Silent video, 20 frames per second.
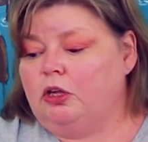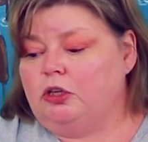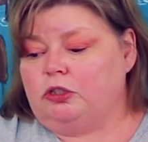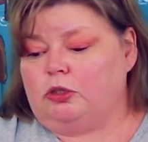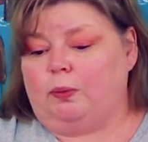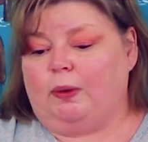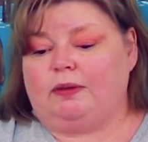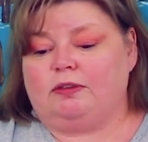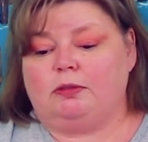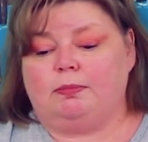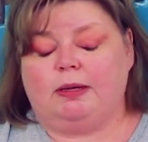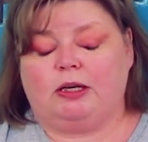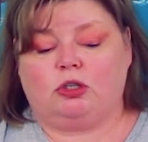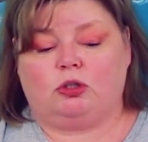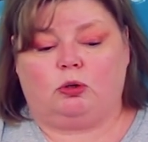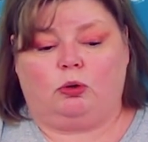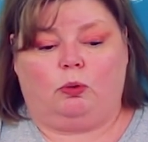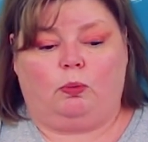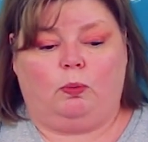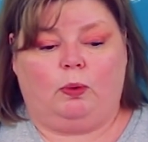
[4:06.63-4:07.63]
So we have to make
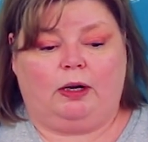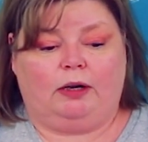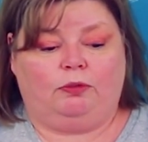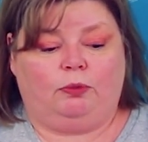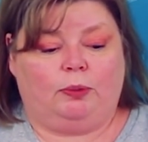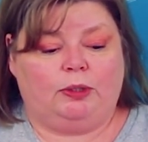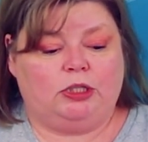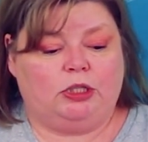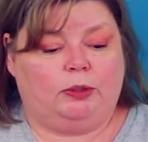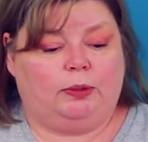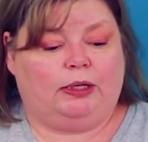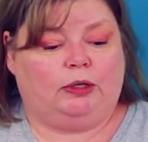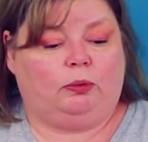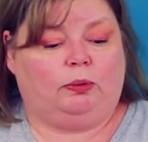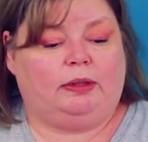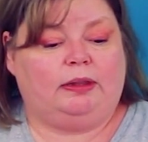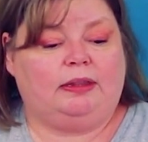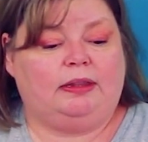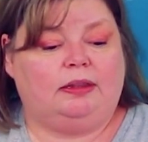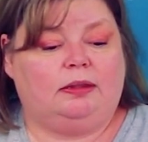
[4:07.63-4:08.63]
sure whatever we do, and
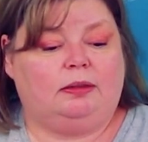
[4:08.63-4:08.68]
on